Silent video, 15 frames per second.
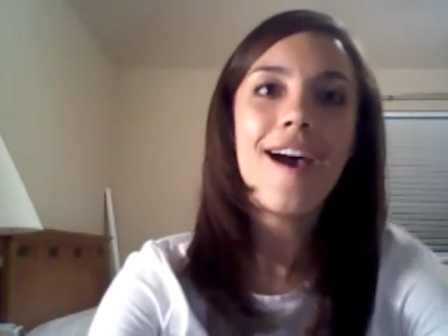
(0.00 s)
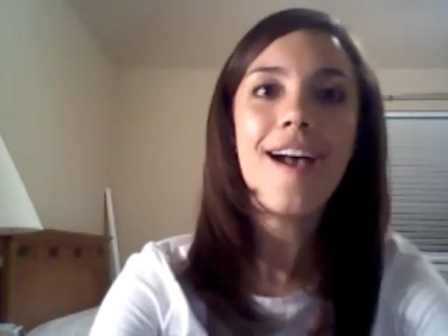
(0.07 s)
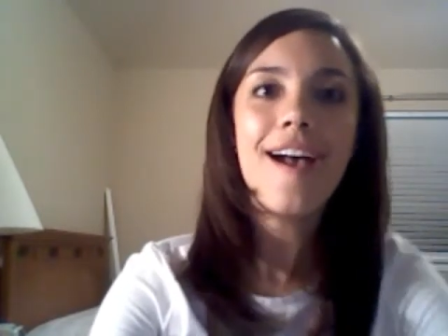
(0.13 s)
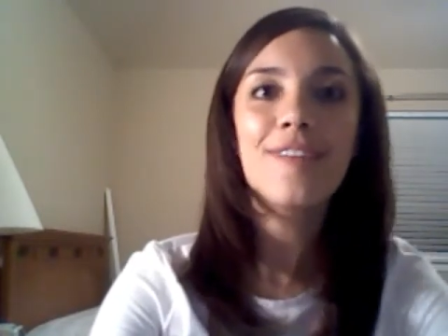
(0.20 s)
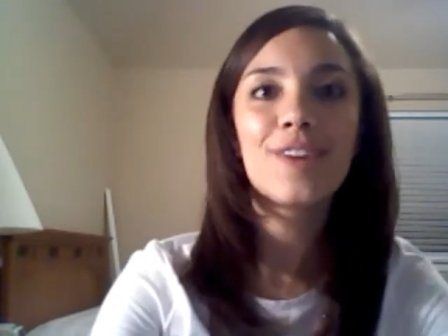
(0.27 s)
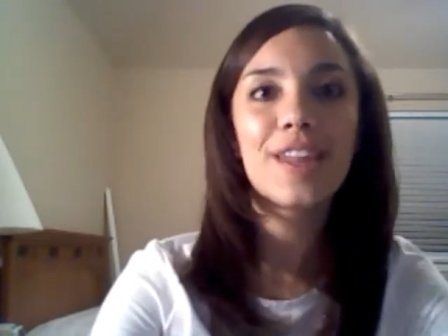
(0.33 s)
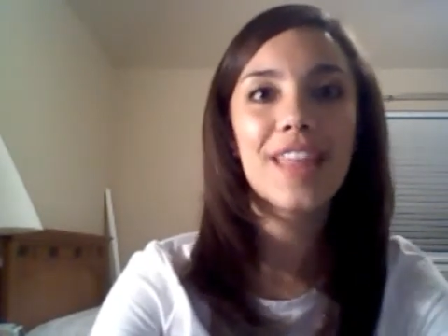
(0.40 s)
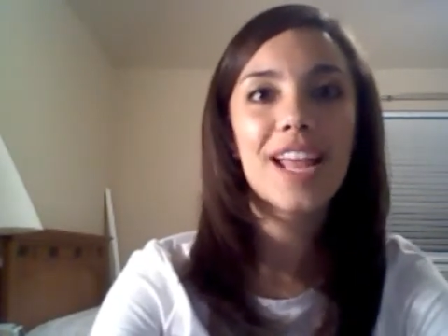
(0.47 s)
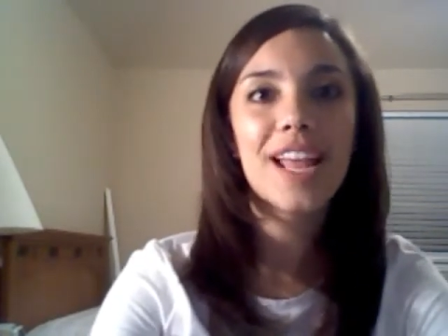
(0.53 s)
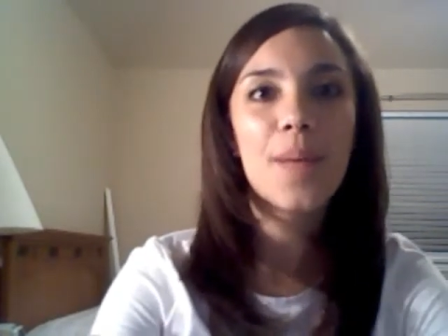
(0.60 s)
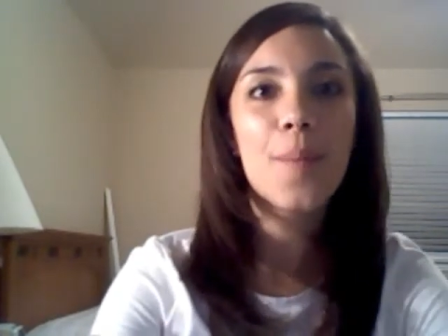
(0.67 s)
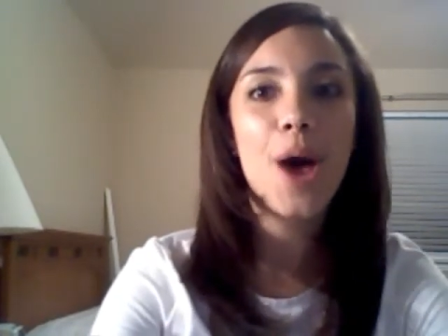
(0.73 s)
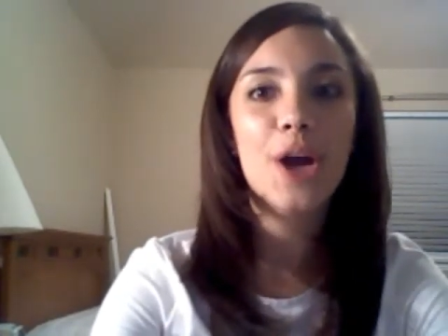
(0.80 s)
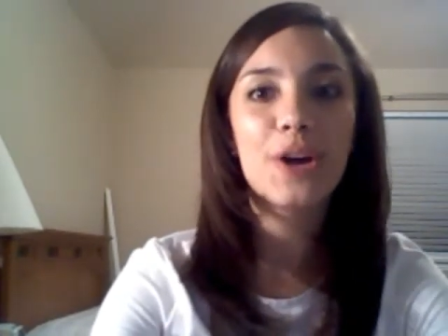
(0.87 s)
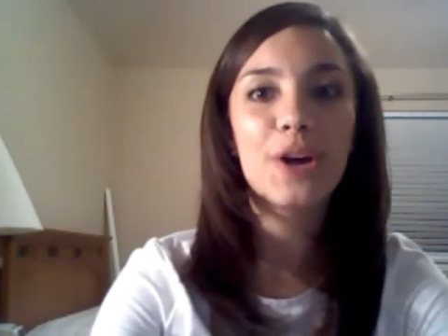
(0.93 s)
everything in
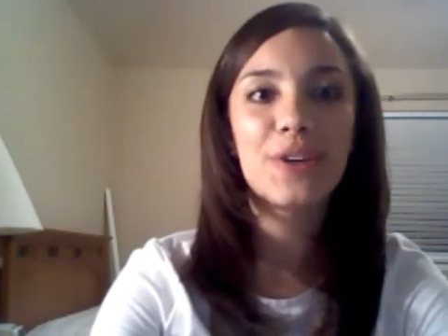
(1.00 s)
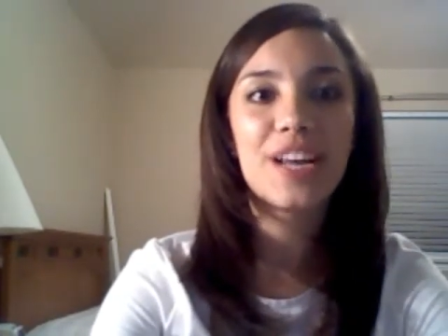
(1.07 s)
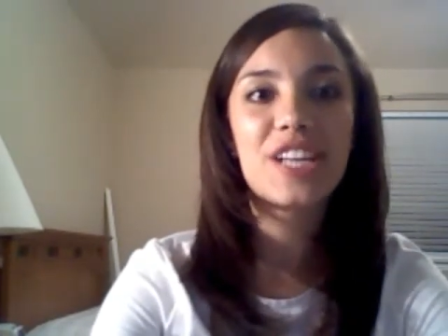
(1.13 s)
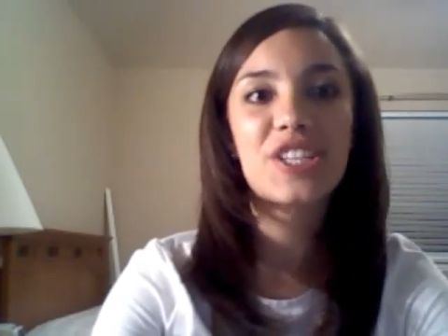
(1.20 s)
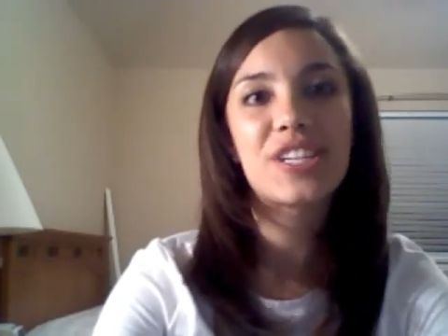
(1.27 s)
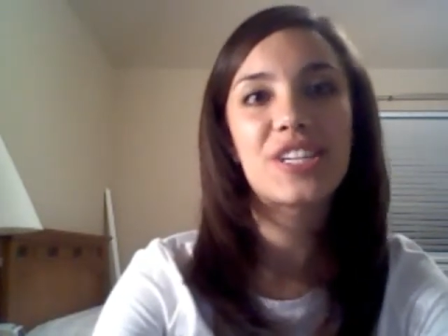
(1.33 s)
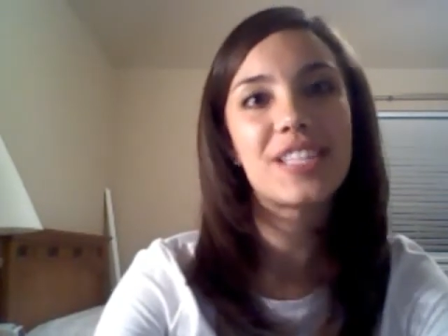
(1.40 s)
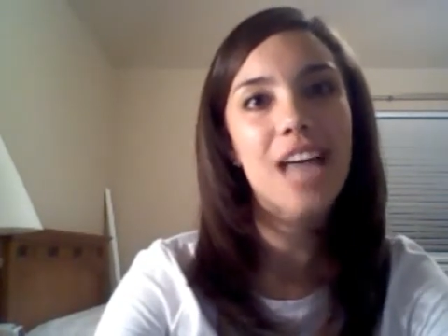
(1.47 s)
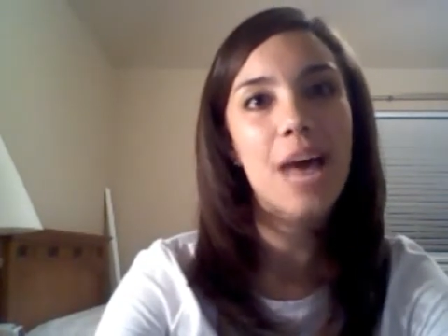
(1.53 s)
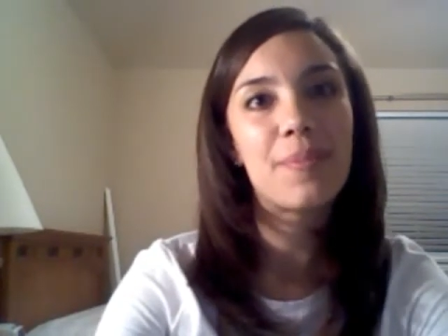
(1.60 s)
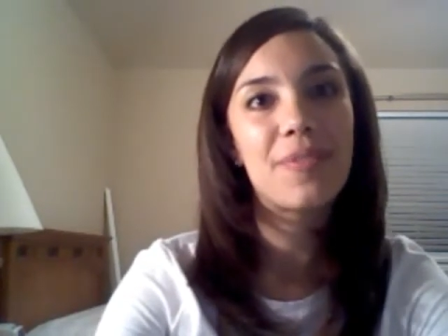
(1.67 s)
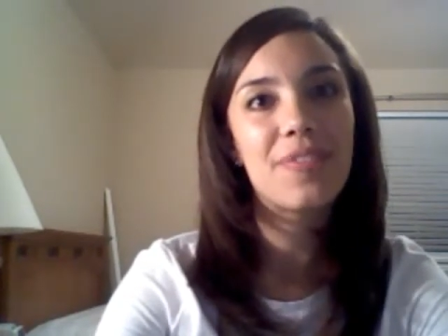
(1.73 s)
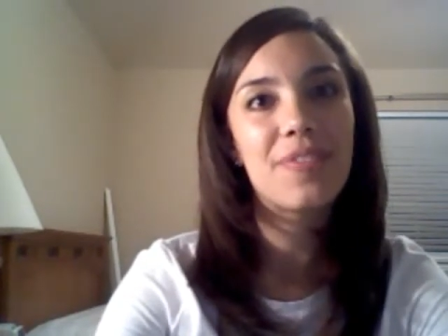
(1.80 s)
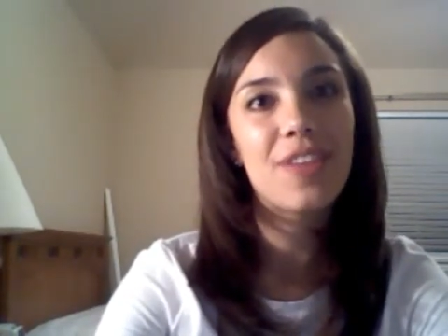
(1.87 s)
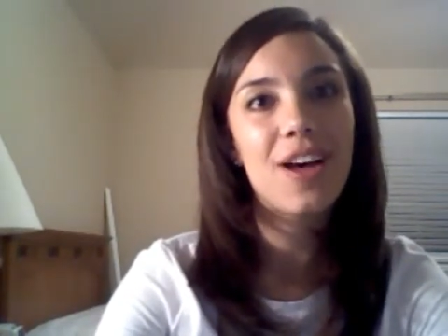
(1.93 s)
moderation type
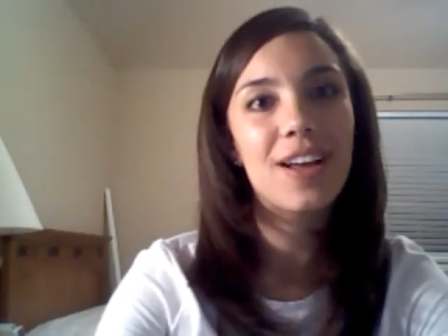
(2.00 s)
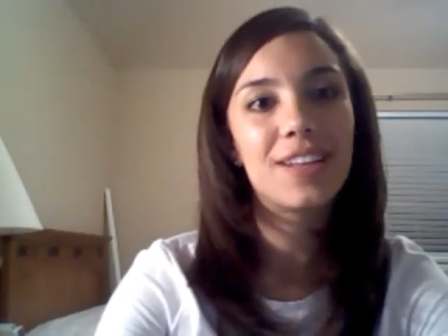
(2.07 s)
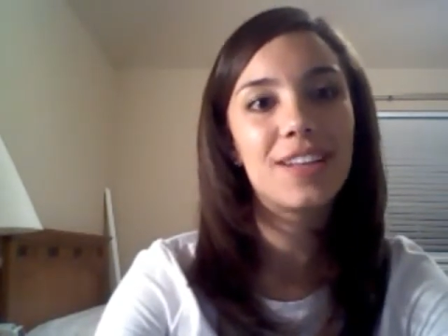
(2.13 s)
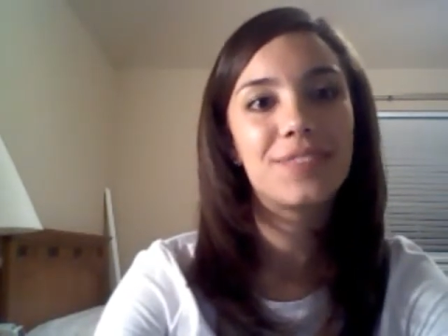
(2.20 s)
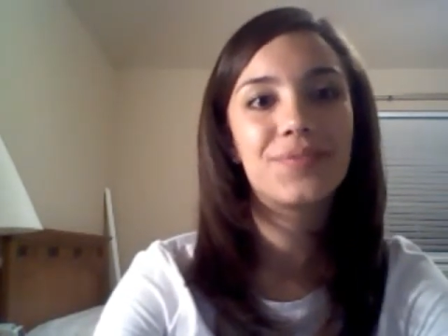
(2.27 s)
of thought.